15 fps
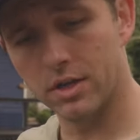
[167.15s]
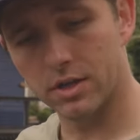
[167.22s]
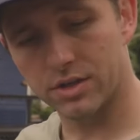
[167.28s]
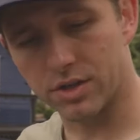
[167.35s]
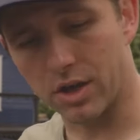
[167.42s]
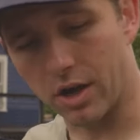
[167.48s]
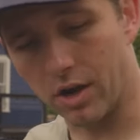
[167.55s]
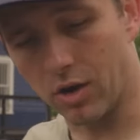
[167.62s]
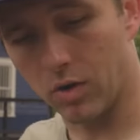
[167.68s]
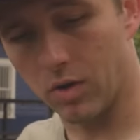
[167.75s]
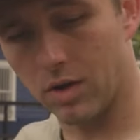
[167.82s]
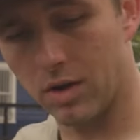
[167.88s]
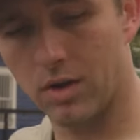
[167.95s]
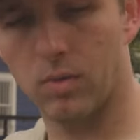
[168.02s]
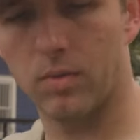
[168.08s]

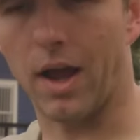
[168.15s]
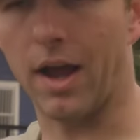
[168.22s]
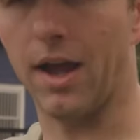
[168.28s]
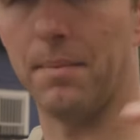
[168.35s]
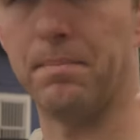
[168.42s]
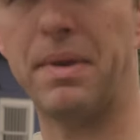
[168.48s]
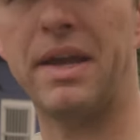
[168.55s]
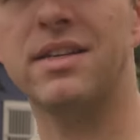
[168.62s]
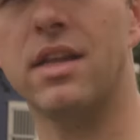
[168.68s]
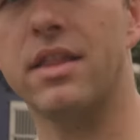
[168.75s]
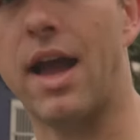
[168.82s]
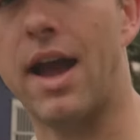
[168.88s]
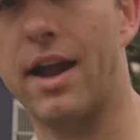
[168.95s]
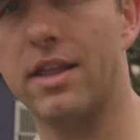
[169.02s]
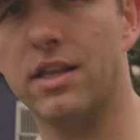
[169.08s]
So um, based on
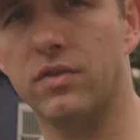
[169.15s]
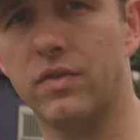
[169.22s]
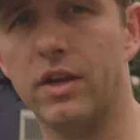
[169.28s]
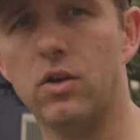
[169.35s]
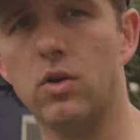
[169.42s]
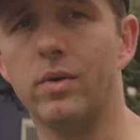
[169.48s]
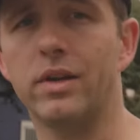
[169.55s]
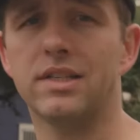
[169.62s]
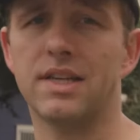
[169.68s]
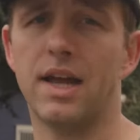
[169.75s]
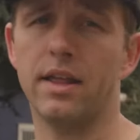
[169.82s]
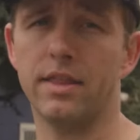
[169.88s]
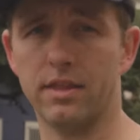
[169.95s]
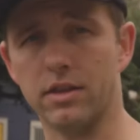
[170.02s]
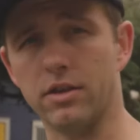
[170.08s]
the height of this vehicle, we
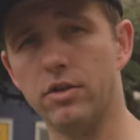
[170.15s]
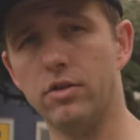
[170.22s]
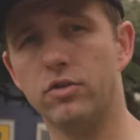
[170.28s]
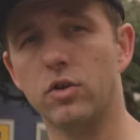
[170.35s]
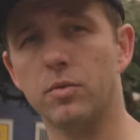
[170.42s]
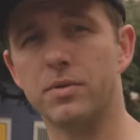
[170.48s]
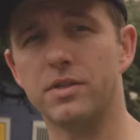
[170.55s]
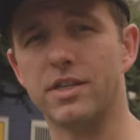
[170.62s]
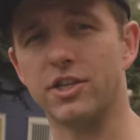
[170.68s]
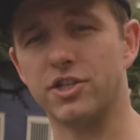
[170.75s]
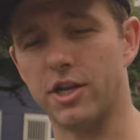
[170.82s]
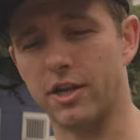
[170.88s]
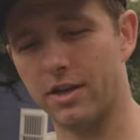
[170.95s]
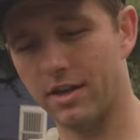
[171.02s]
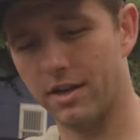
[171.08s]
decided that the neutral
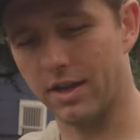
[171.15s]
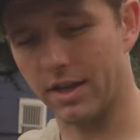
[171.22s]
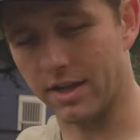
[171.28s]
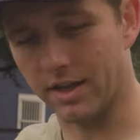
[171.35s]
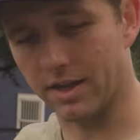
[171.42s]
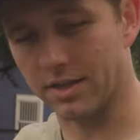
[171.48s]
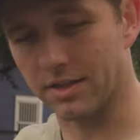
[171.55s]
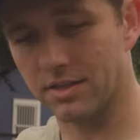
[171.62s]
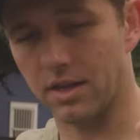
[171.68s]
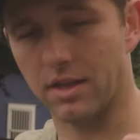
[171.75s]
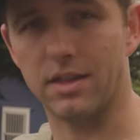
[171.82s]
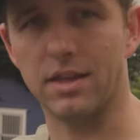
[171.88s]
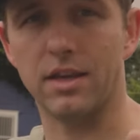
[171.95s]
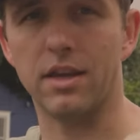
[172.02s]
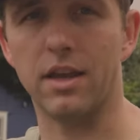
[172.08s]
position is
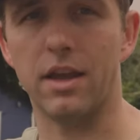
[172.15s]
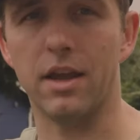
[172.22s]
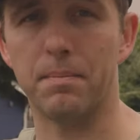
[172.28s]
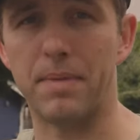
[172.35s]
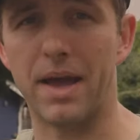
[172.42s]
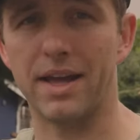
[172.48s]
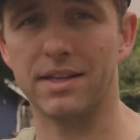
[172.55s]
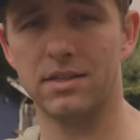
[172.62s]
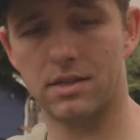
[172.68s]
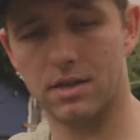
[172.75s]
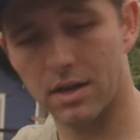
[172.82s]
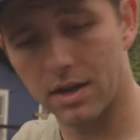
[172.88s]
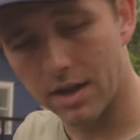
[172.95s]
the best